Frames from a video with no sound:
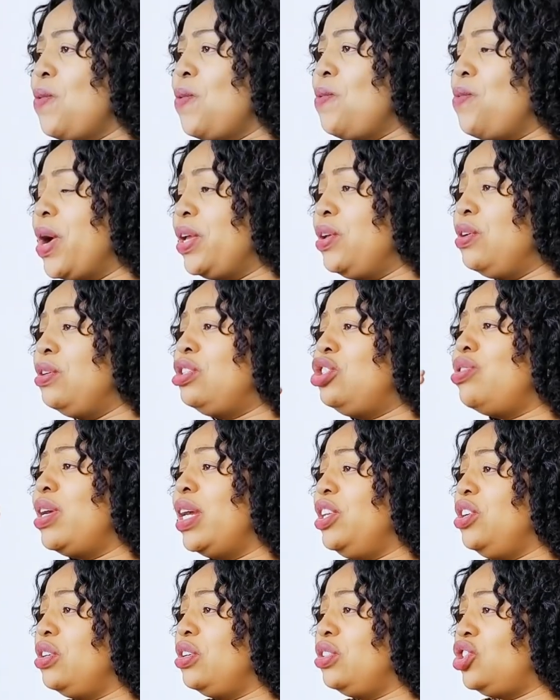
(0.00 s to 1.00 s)
When you
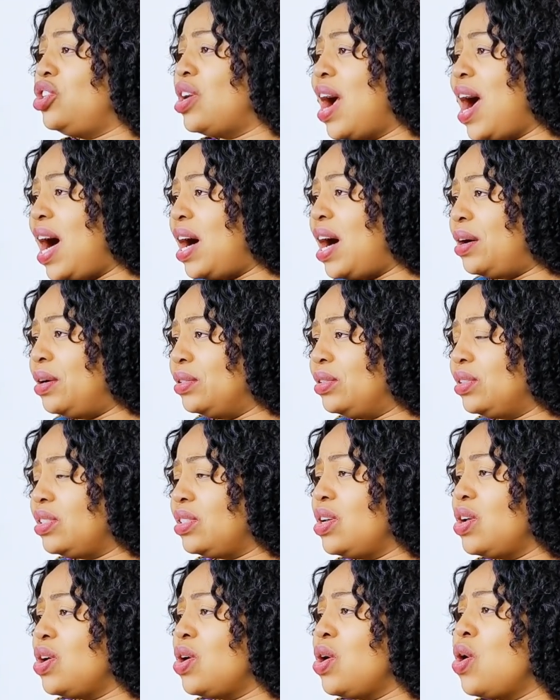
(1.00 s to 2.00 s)
train your child
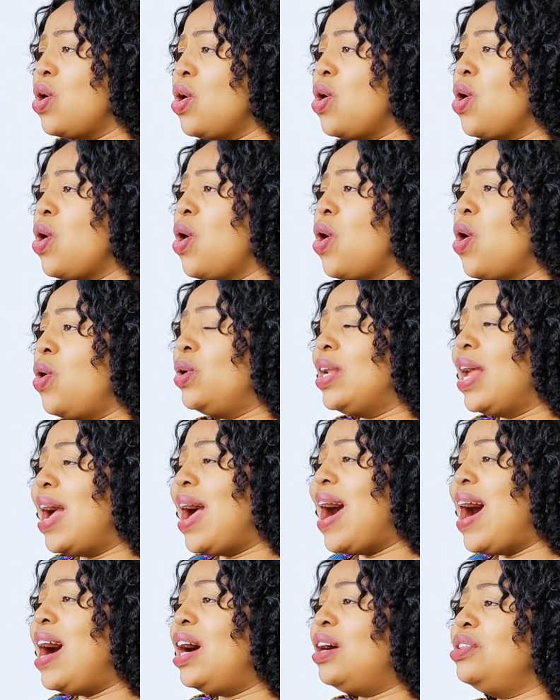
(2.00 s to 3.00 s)
on
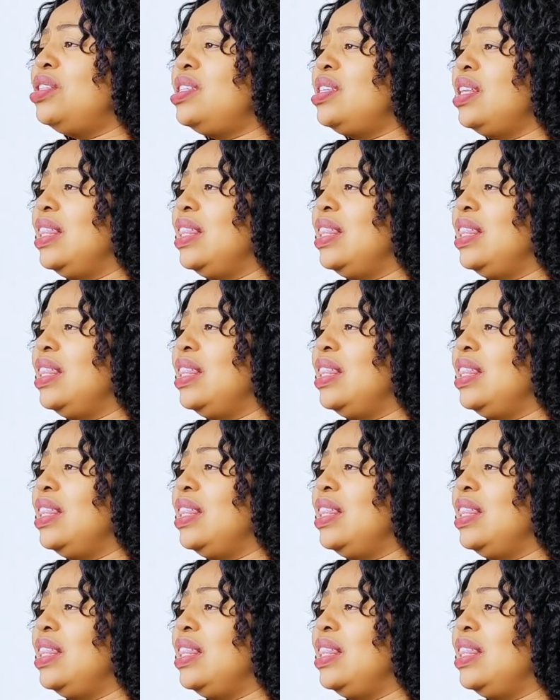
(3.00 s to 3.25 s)
how to